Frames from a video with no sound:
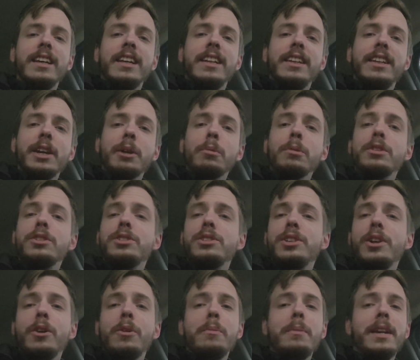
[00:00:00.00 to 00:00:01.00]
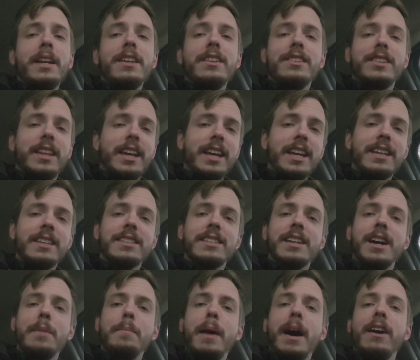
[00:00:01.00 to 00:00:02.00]
there were so many things
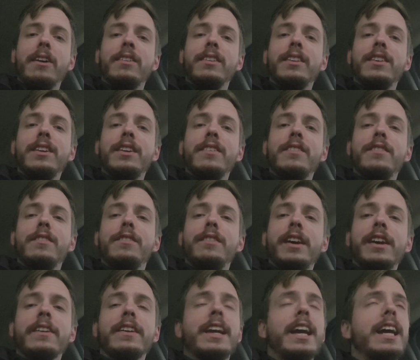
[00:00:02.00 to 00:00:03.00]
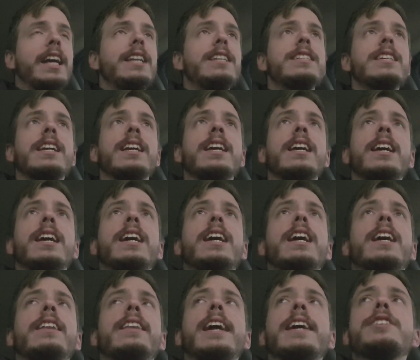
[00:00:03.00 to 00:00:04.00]
about the very ending
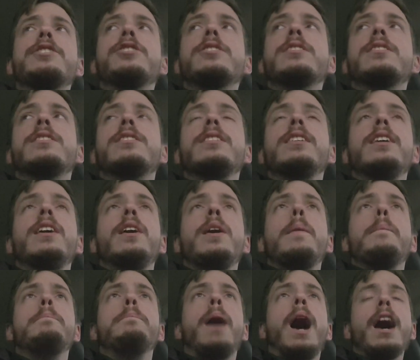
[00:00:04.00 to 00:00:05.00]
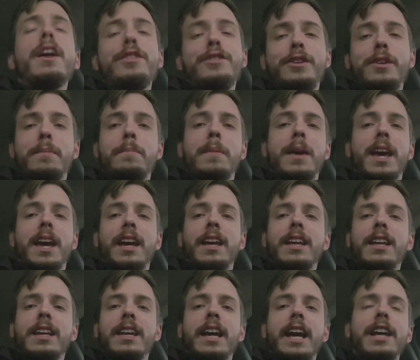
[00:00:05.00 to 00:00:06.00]
that just bothered me.
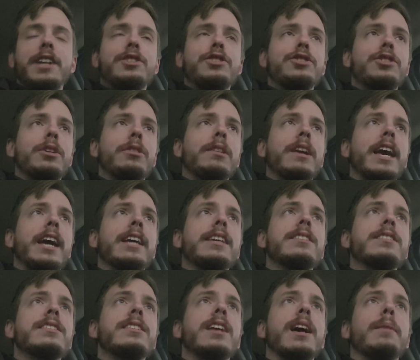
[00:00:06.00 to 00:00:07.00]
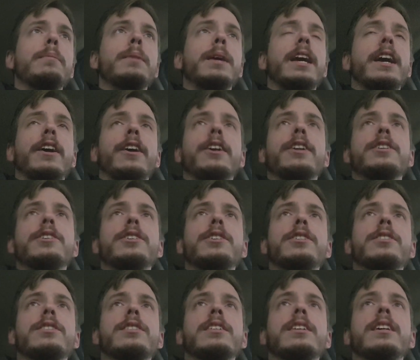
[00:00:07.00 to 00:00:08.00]
It showcased some
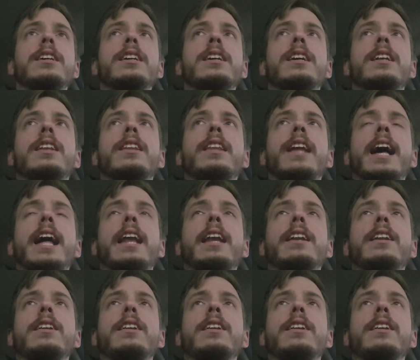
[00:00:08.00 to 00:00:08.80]
characters that